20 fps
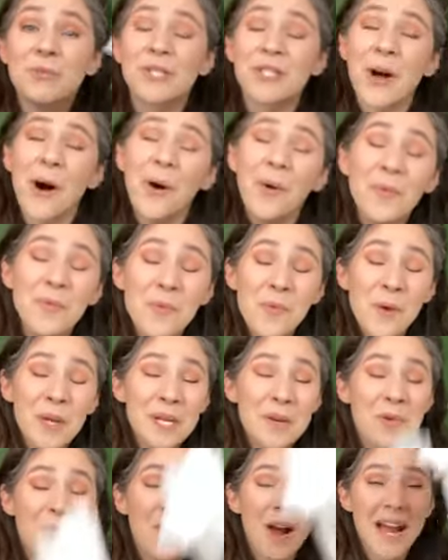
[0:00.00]
you don't
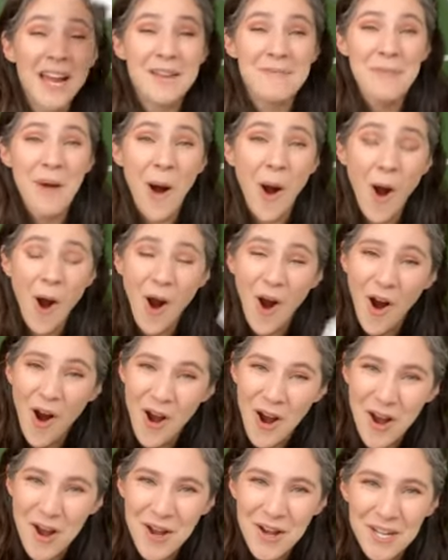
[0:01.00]
want to wipe
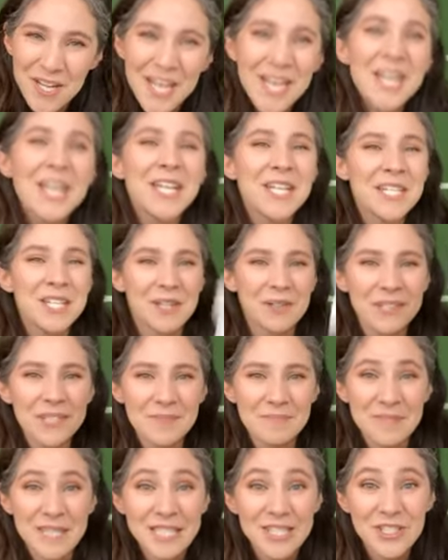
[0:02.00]
hard. You
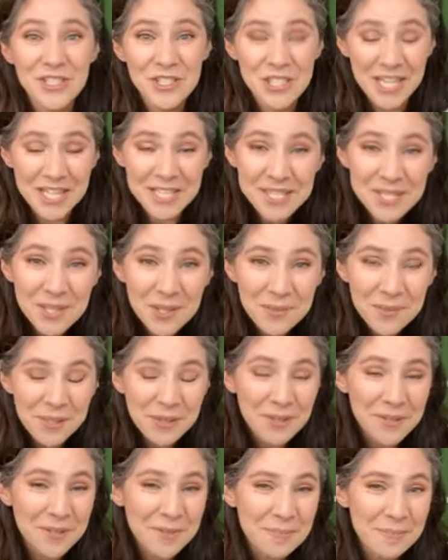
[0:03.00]
want to be gentle
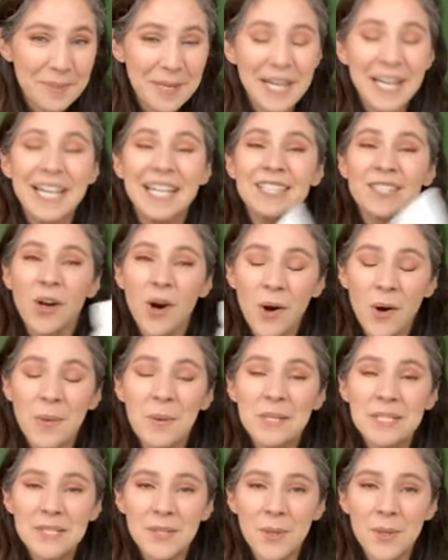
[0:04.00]
with your butt,
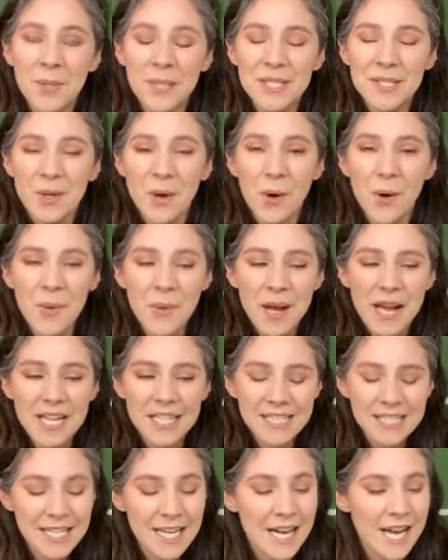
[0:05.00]
always, always,
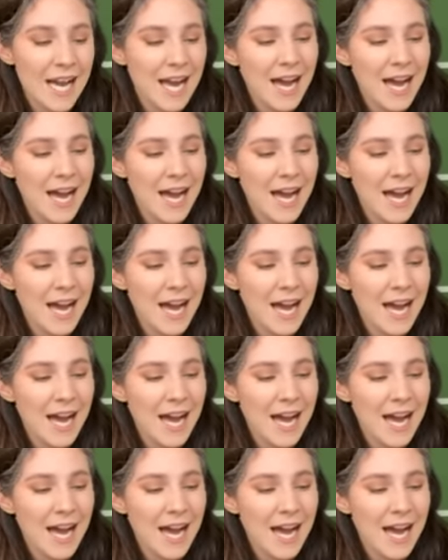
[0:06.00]
always.